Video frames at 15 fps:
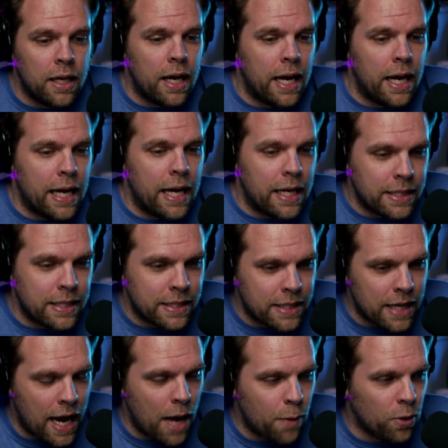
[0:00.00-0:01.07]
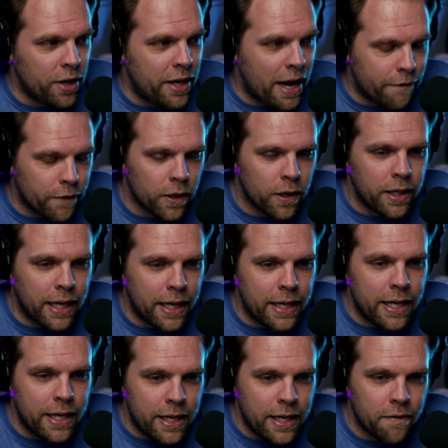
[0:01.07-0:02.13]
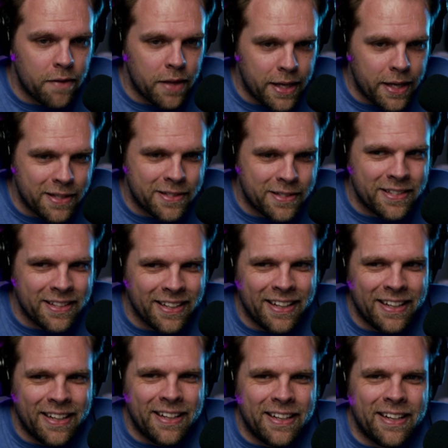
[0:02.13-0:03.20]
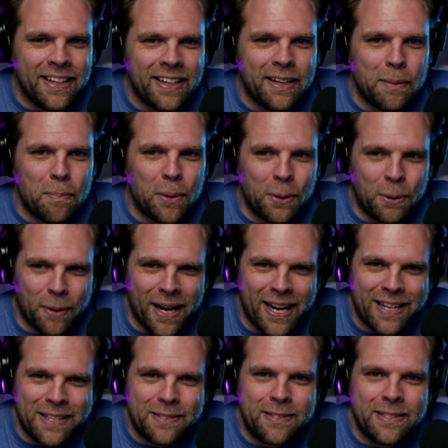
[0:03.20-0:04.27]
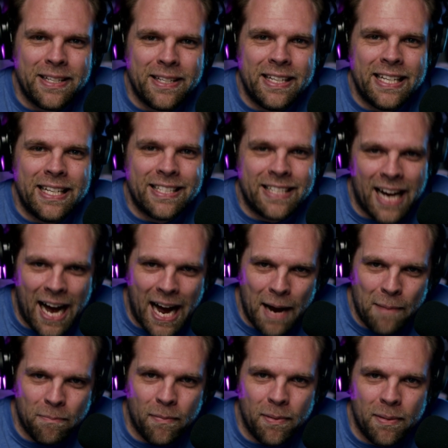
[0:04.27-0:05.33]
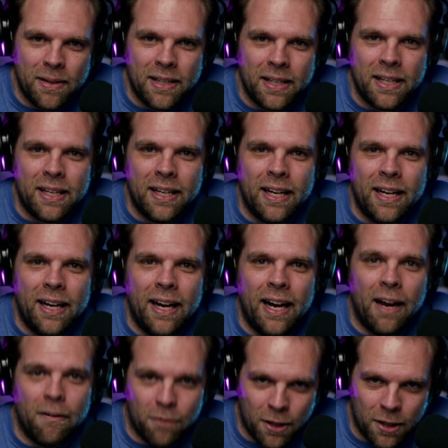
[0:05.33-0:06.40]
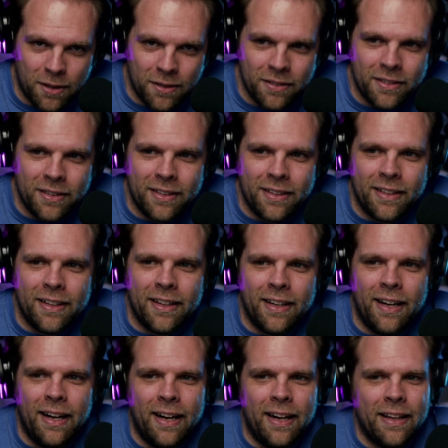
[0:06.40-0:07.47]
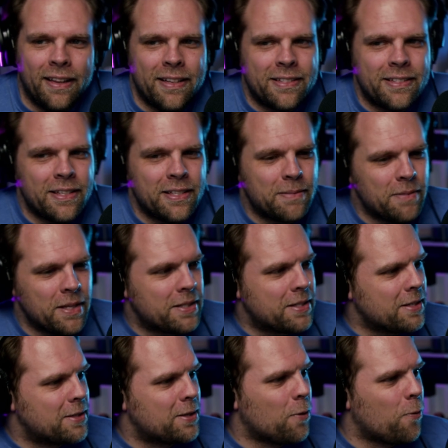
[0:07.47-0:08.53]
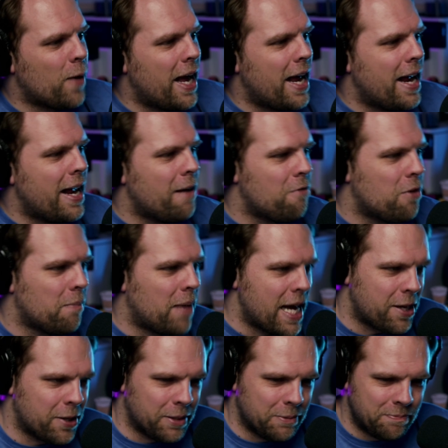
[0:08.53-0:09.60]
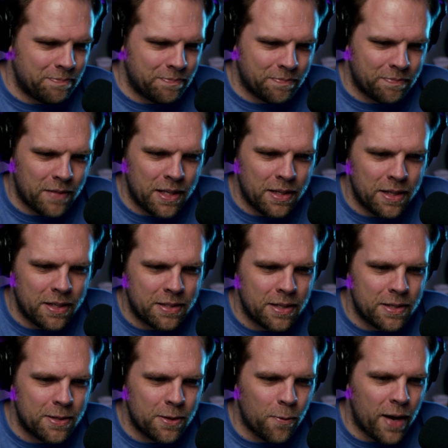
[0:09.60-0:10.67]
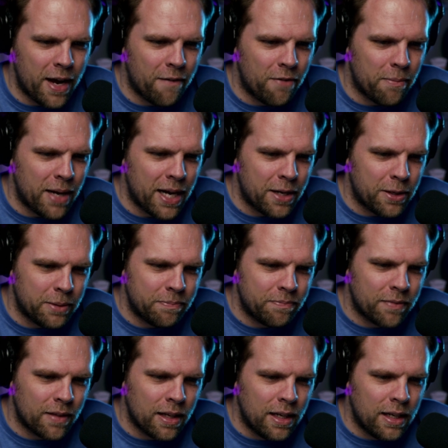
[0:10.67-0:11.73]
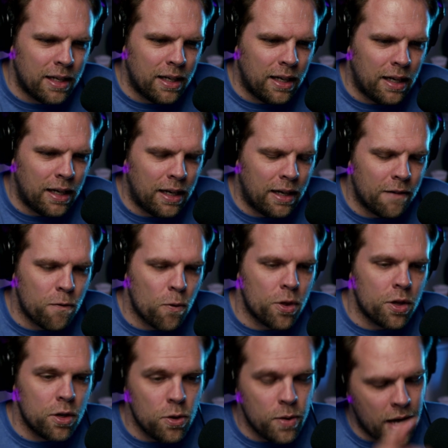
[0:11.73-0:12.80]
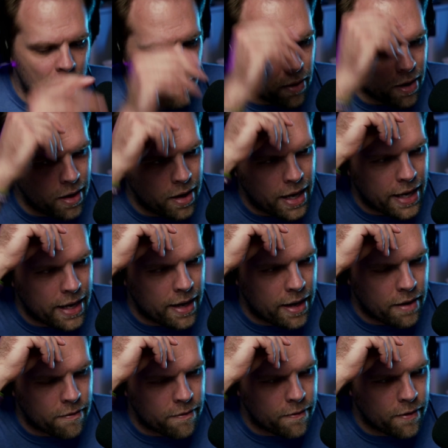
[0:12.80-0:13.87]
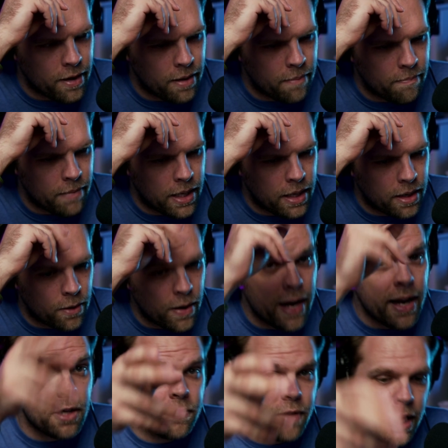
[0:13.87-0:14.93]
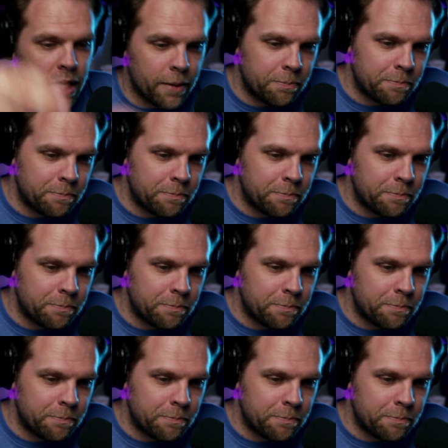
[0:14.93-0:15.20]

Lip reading: And I will never get any of these Blu-rays in time, ever. This is the way of the Michael. This is the way of the Michael. For the new Gamera, I got it from Grand House Video.